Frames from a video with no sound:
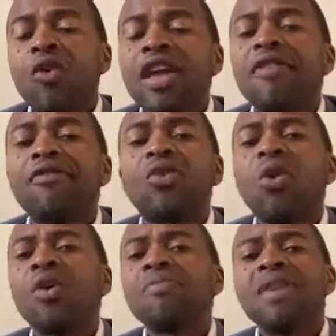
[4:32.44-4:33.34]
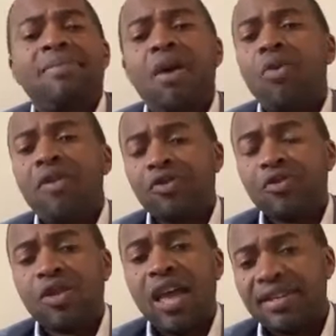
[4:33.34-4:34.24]
we have gone, me and my wife,
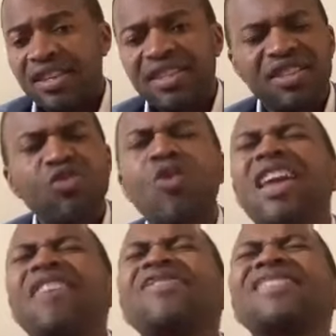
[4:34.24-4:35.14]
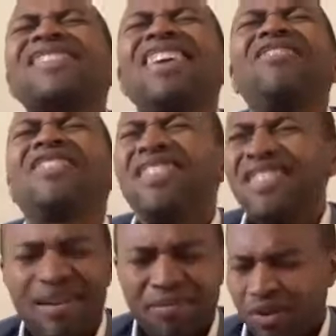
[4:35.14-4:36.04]
to their churches. We have served
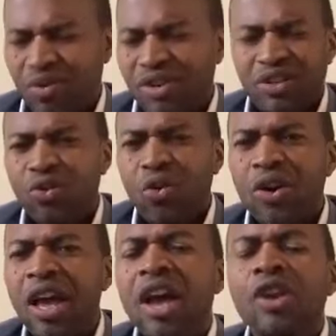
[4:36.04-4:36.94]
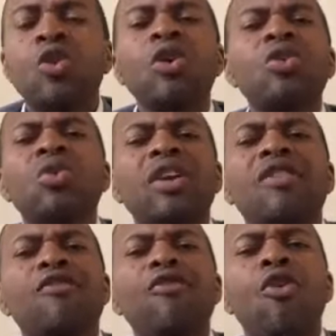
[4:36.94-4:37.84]
them. Glory to God. Not
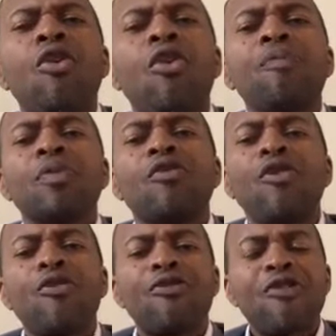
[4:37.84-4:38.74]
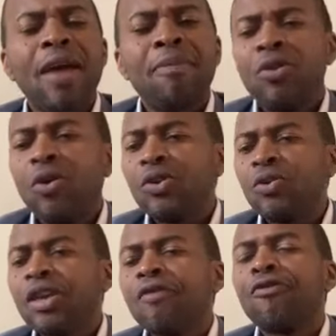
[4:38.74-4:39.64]
looking for, for fame, not
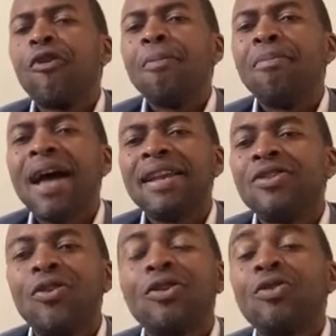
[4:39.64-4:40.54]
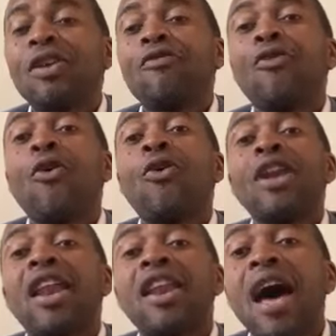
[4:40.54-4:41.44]
looking for money, not looking for
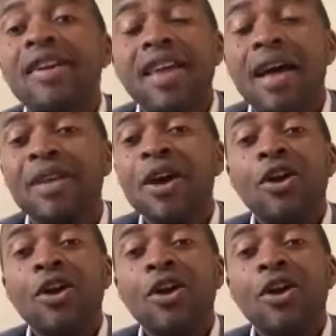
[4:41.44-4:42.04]
honorarium,